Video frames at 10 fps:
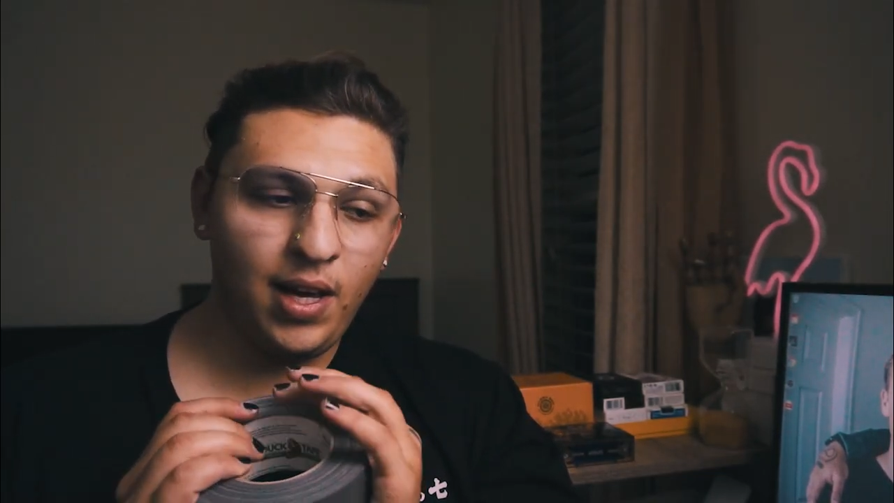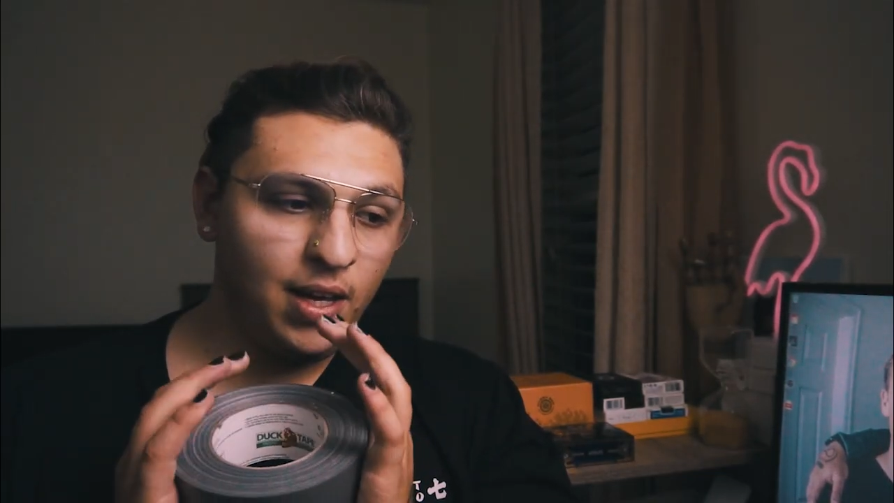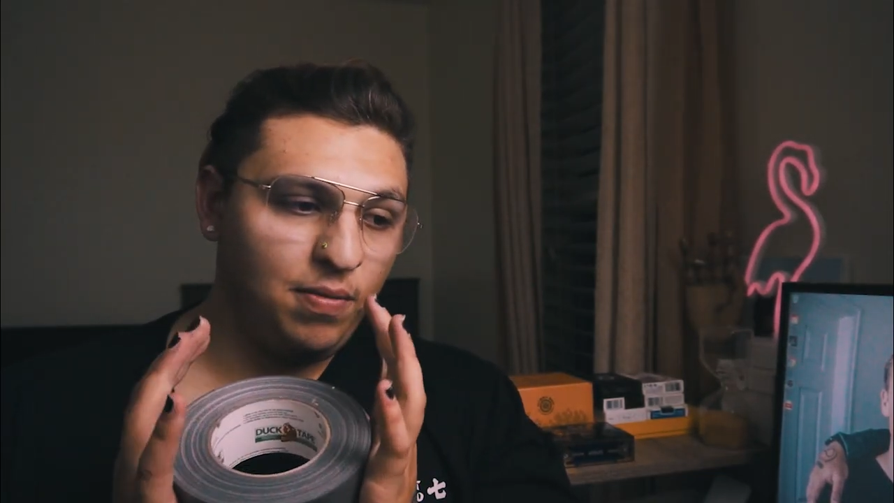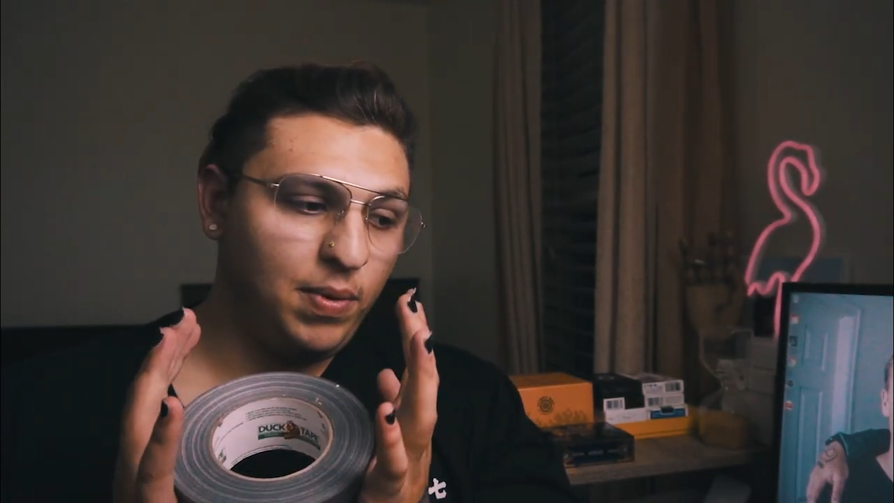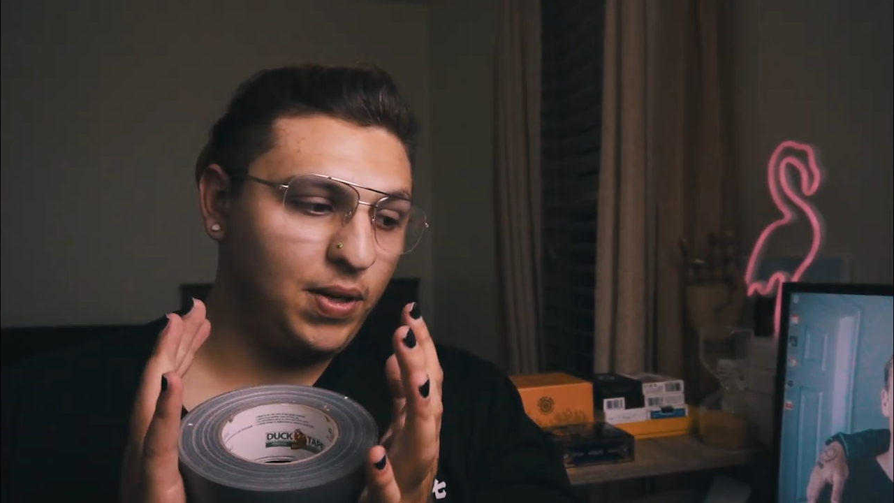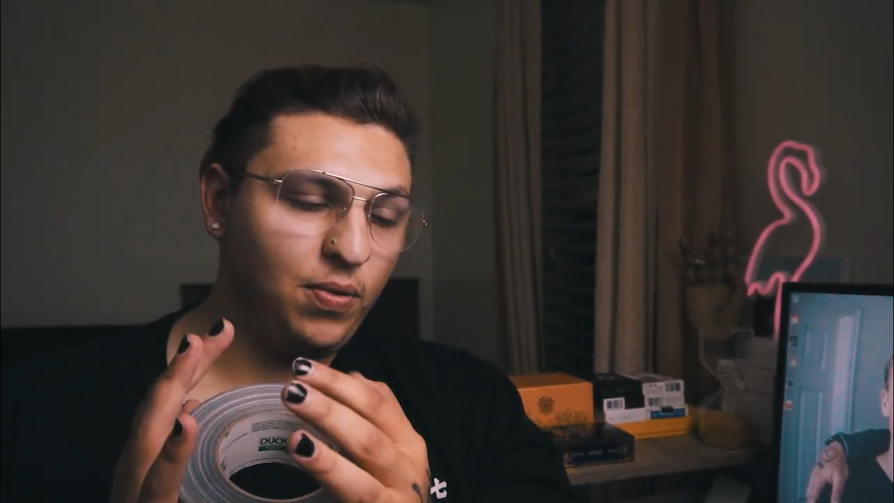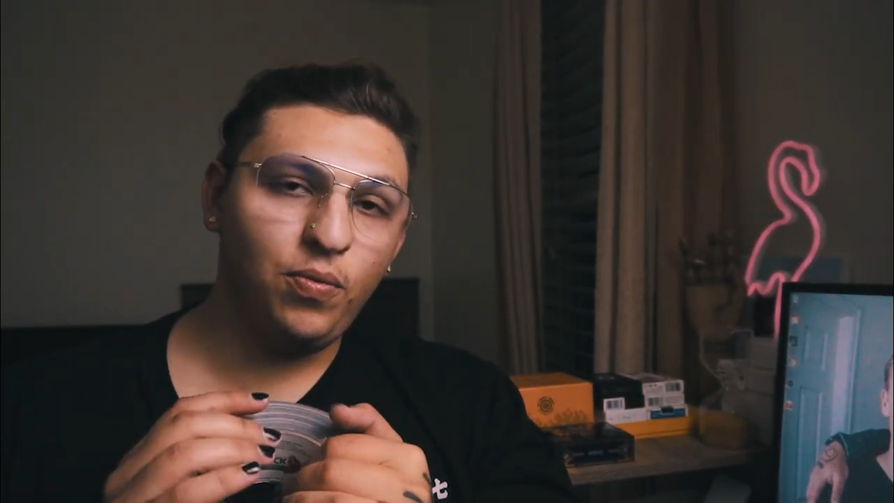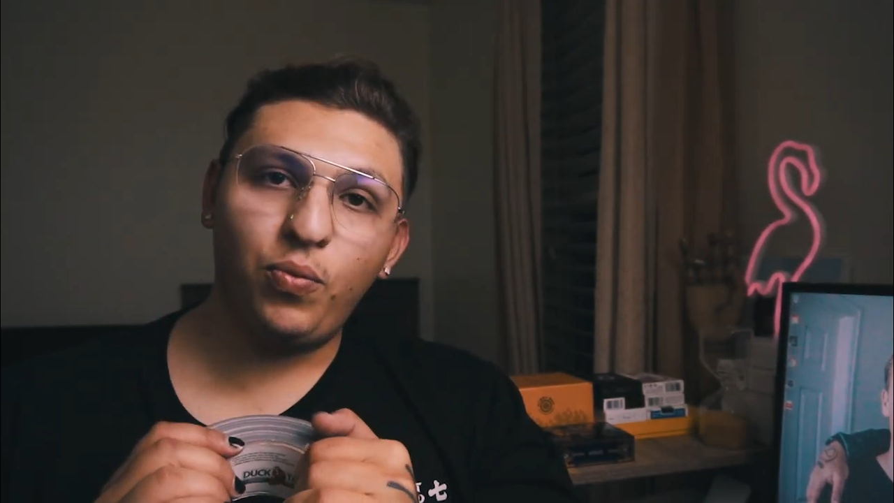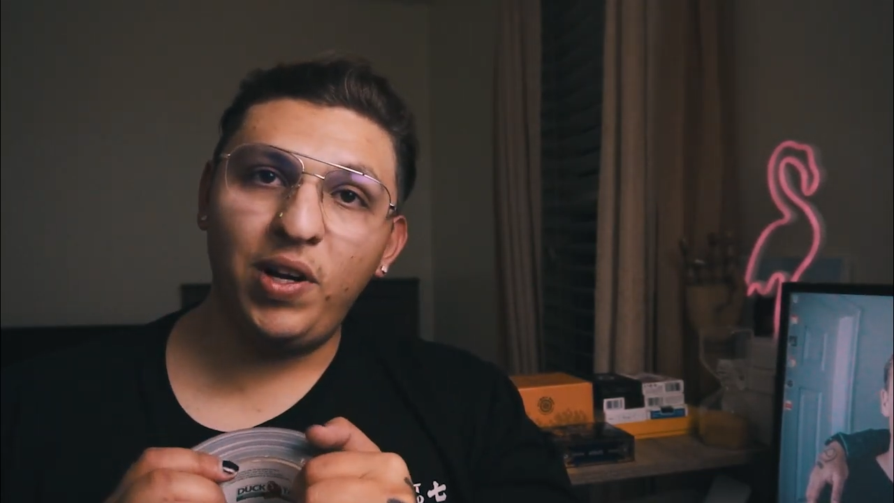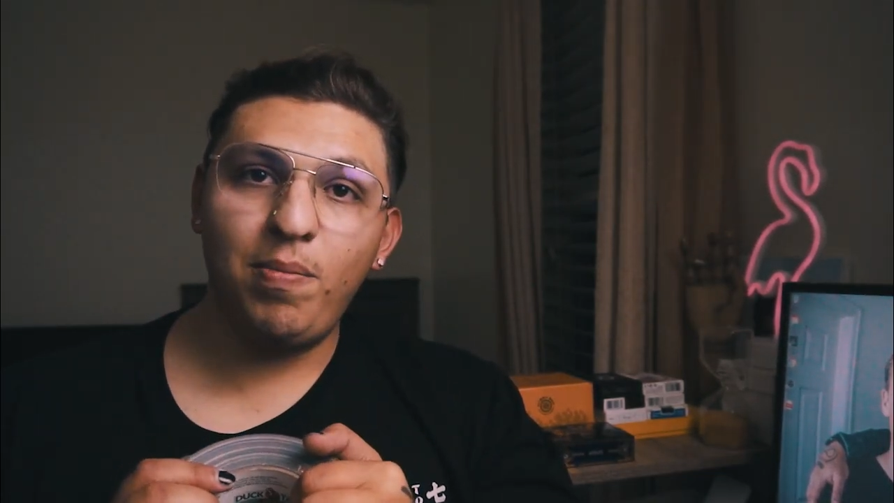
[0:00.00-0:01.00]
I've
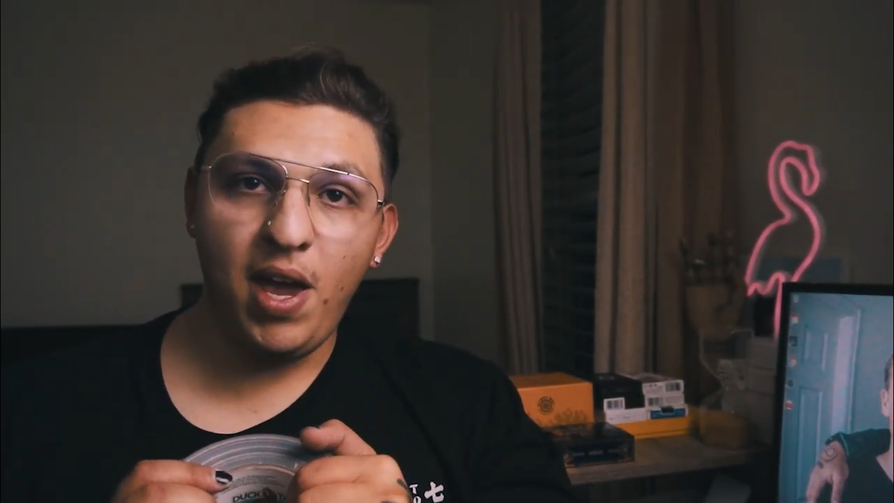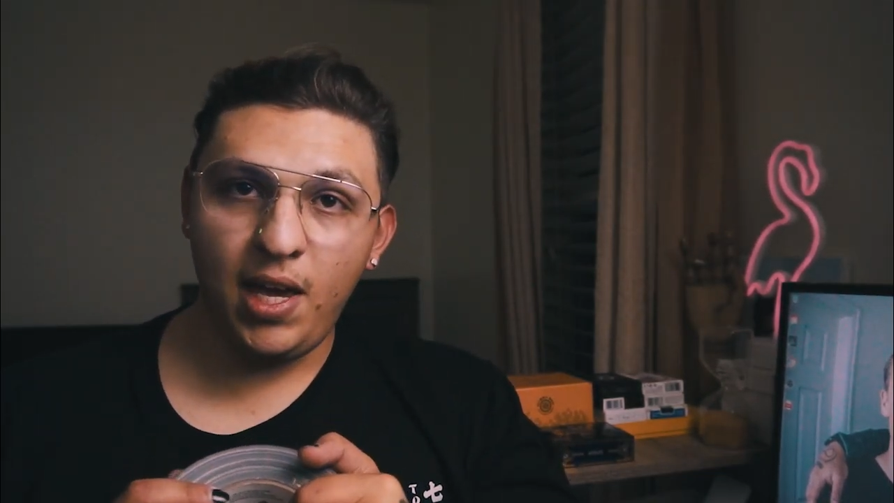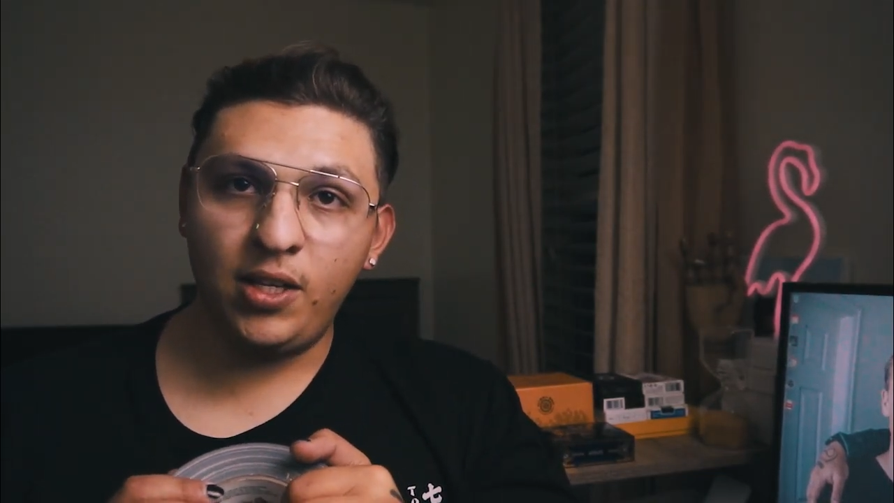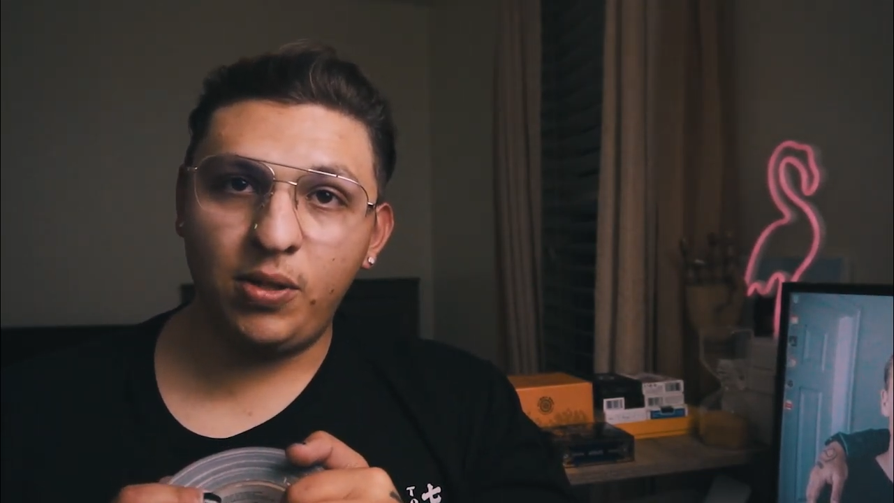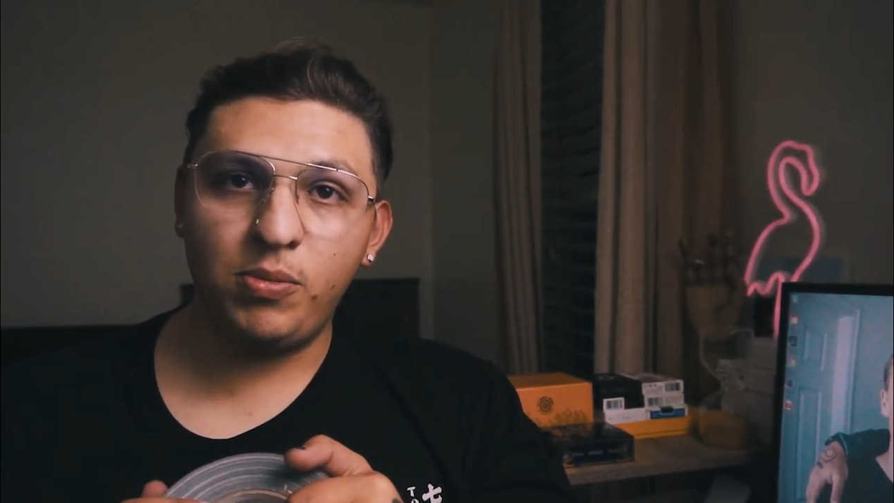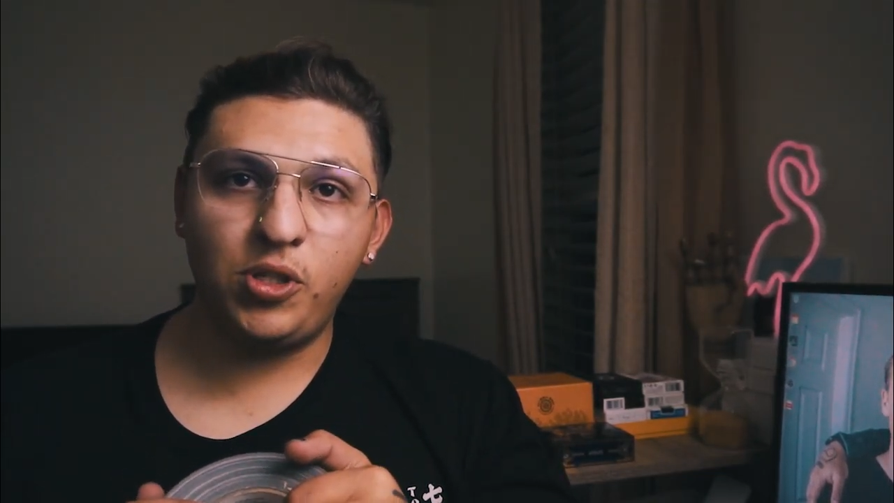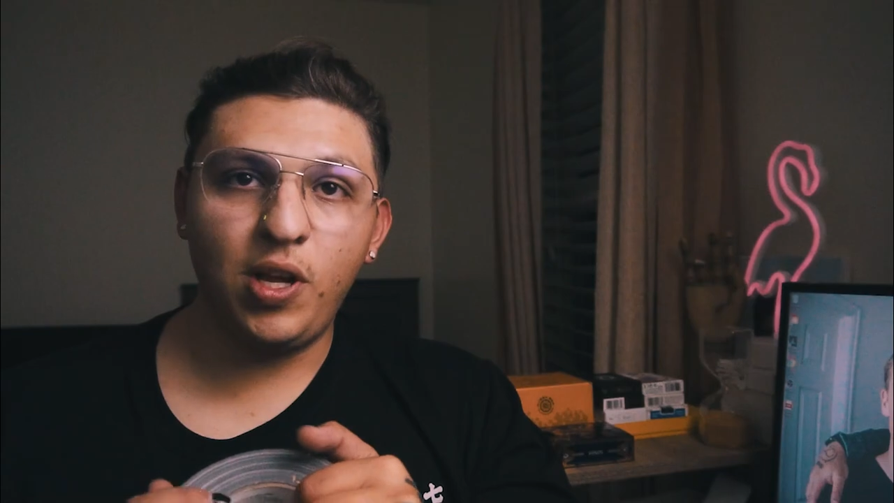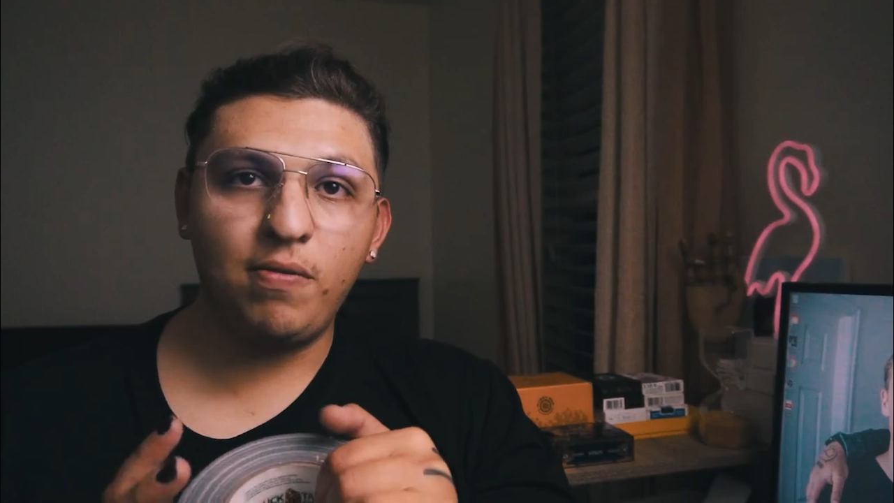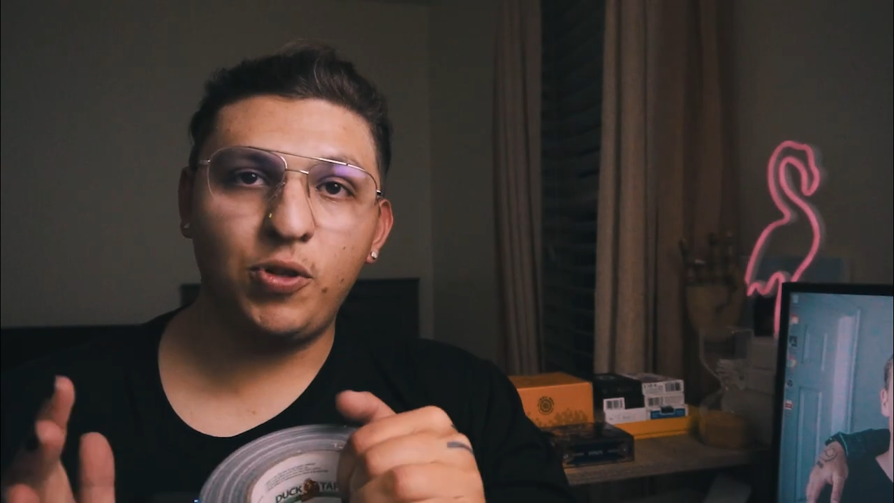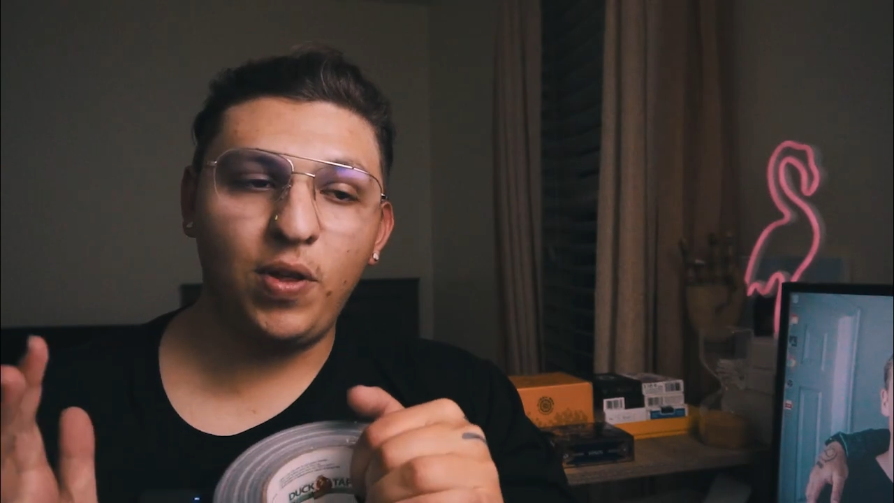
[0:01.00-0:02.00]
been remaking some
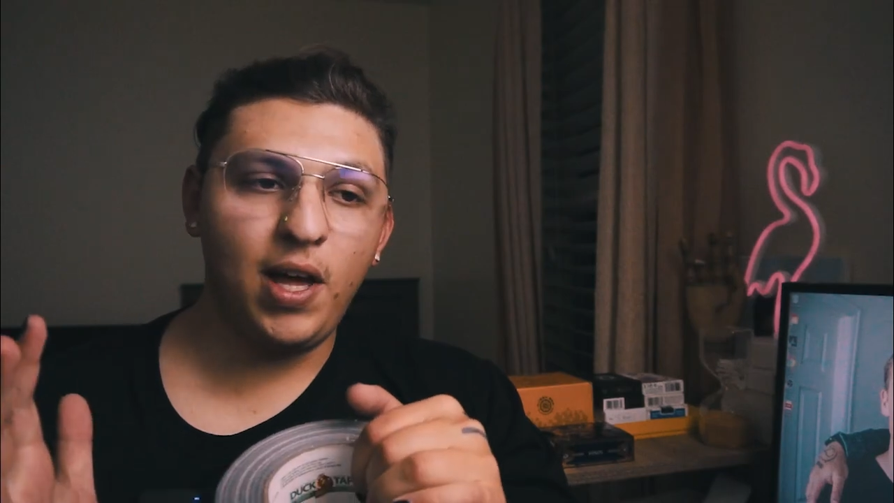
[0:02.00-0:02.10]
stuff so